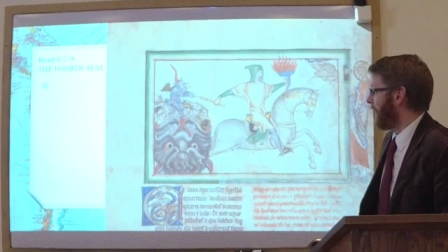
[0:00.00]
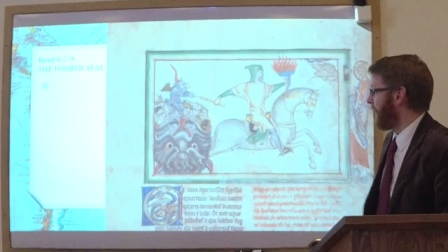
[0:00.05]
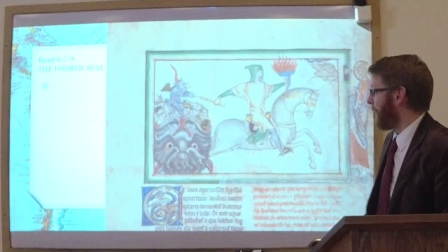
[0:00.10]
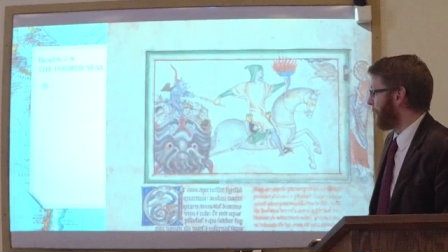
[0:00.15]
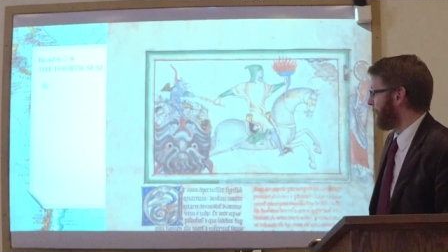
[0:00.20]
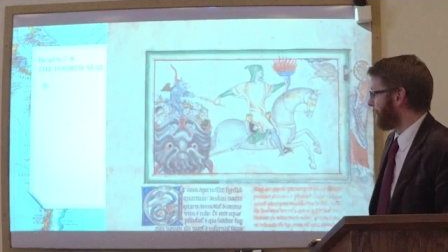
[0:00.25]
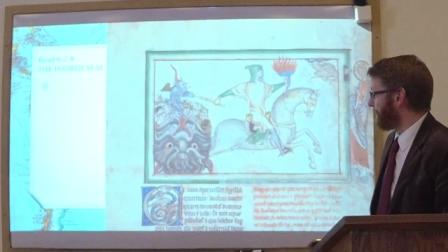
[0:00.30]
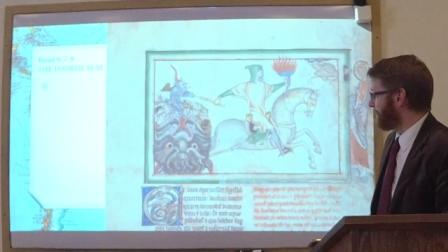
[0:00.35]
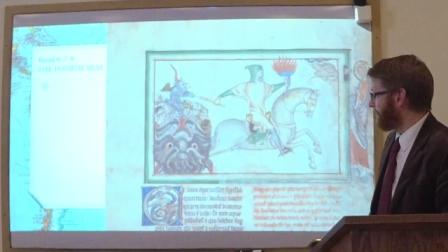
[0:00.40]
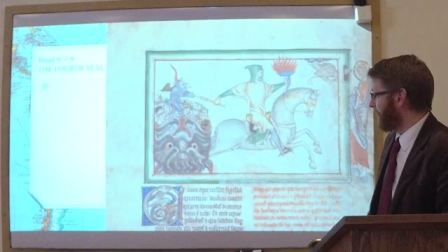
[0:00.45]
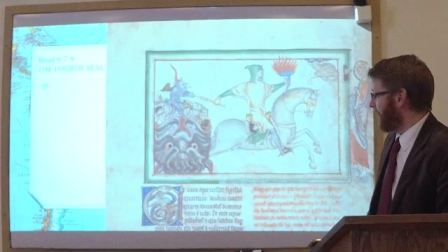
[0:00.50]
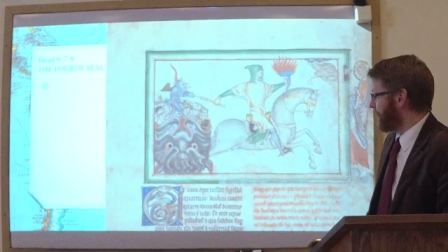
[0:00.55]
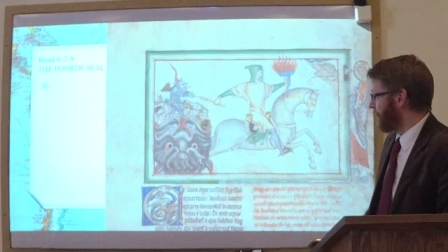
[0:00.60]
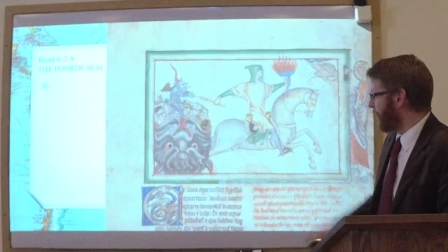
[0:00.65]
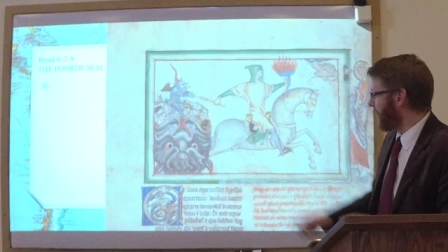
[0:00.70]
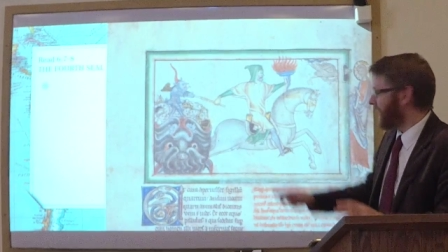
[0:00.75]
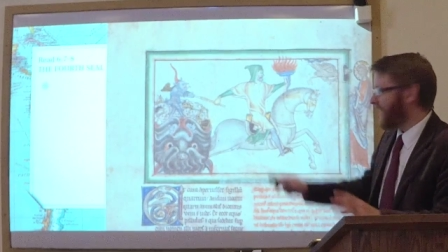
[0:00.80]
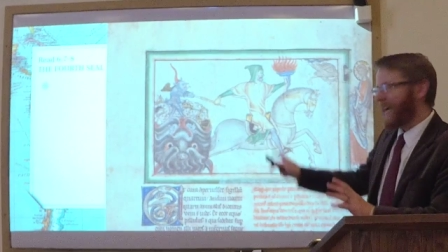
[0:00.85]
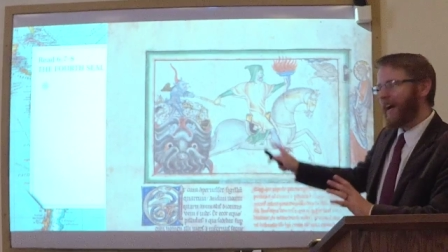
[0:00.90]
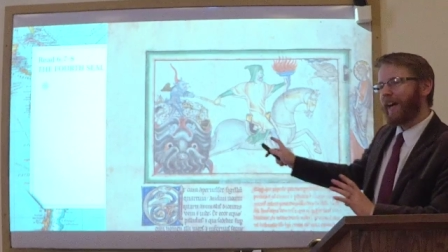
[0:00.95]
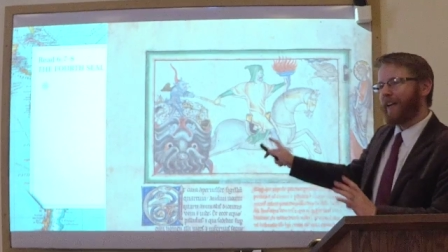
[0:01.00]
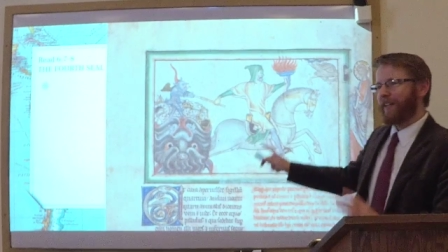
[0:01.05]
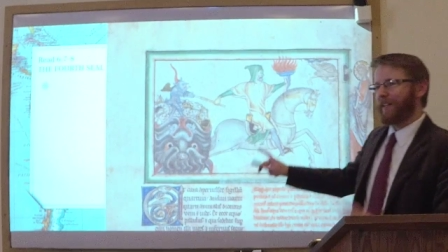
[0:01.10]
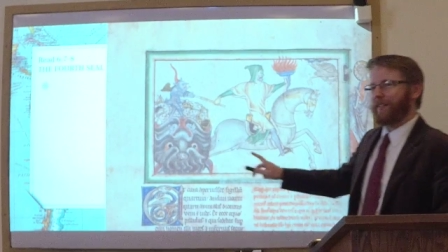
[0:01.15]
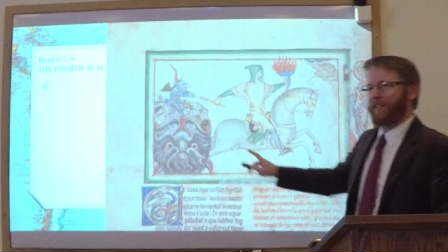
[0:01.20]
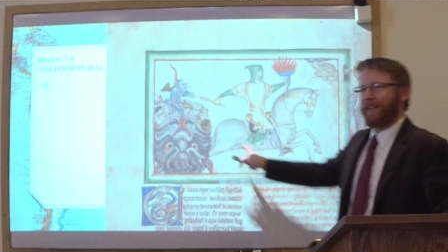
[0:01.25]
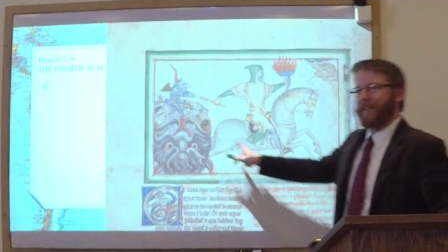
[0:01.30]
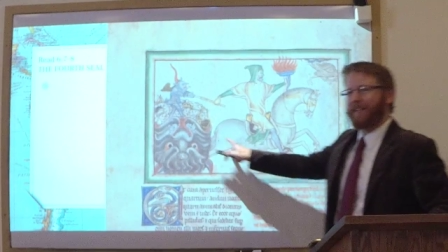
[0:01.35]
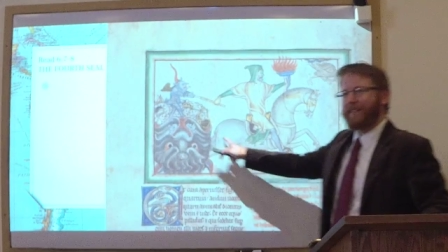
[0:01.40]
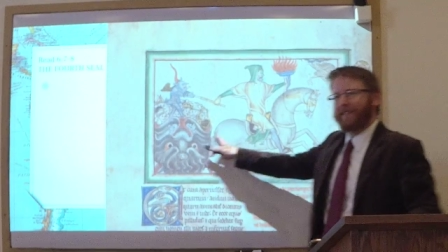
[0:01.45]
Um, so, yeah,
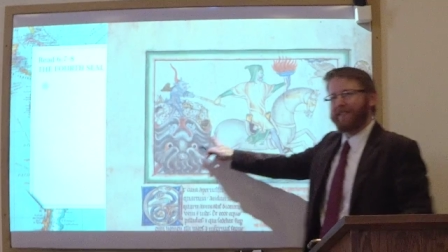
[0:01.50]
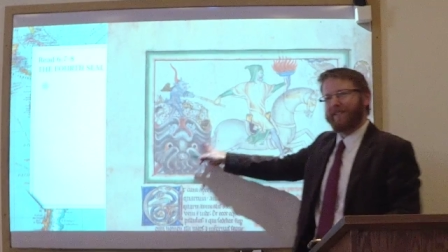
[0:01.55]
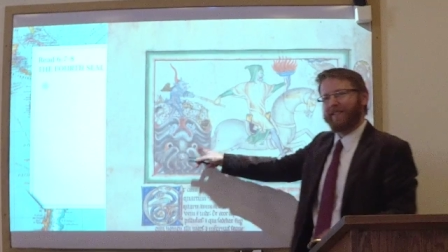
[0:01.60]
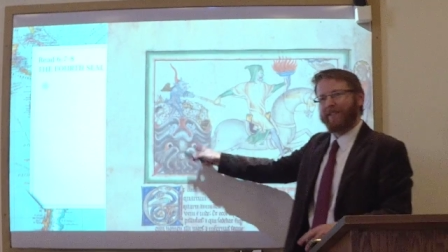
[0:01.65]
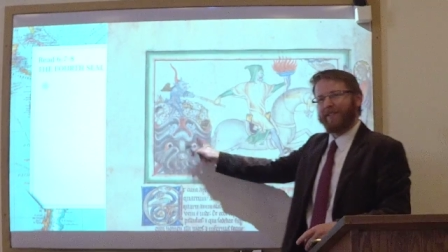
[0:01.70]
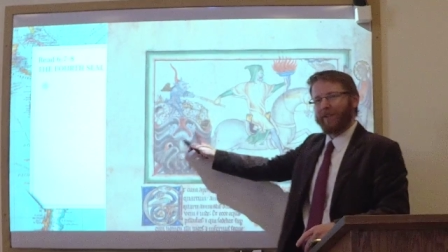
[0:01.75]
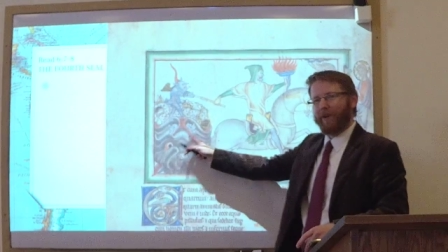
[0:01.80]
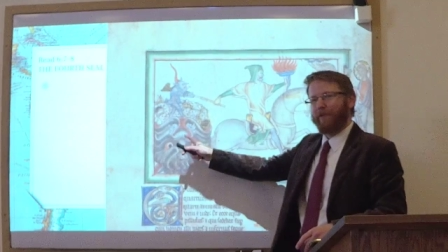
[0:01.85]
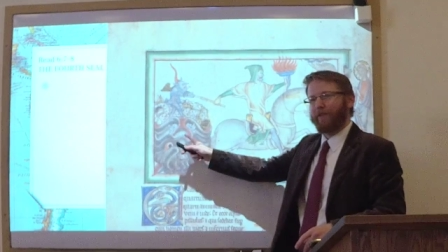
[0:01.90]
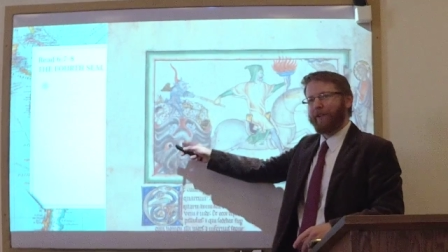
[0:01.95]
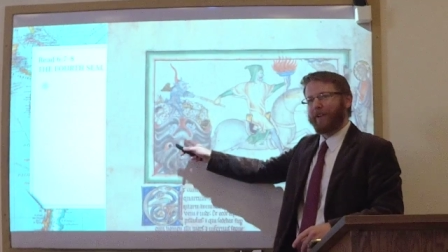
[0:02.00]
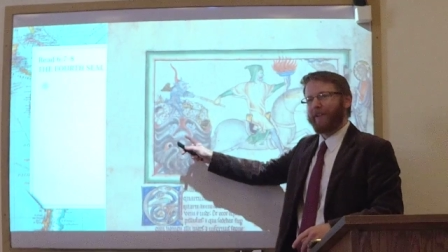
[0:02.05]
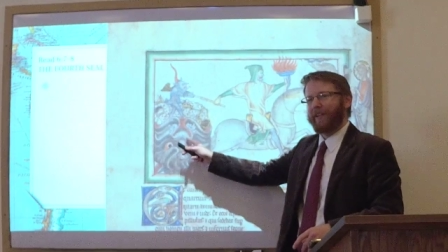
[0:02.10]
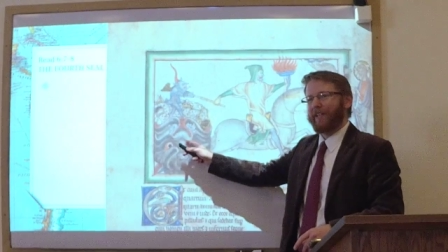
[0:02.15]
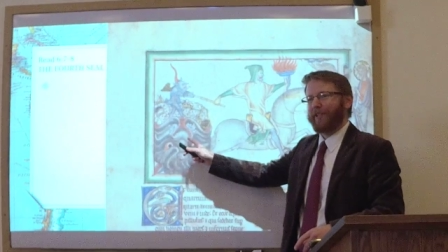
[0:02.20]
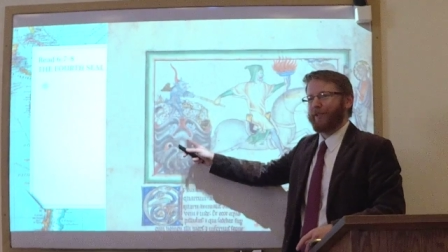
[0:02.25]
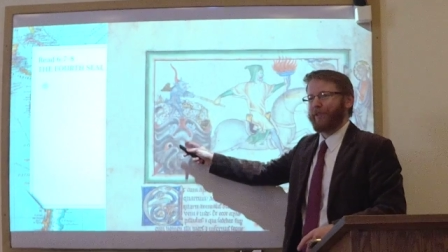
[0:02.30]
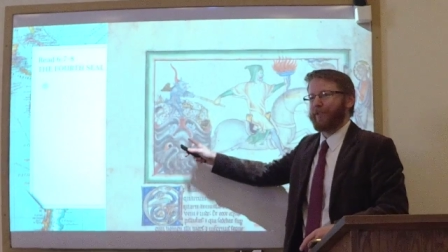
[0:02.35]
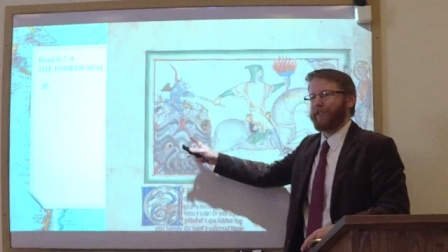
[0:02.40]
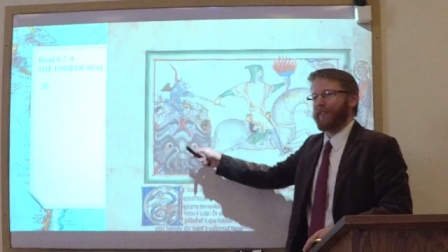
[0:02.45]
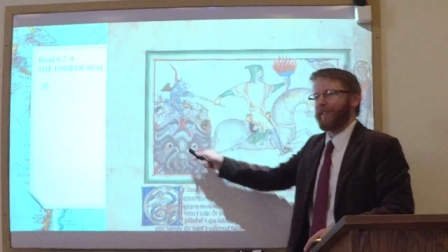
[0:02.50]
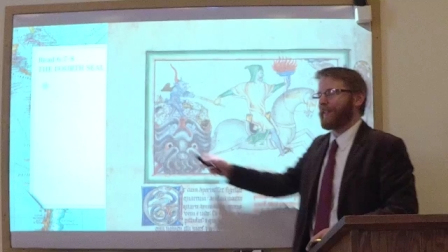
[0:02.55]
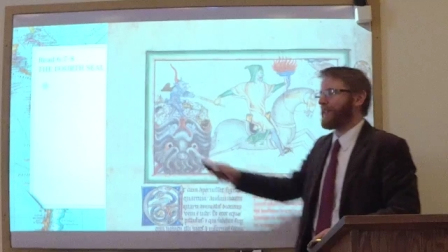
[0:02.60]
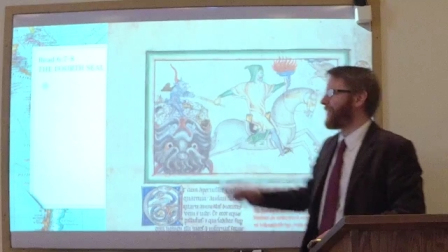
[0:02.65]
it, it is a very interesting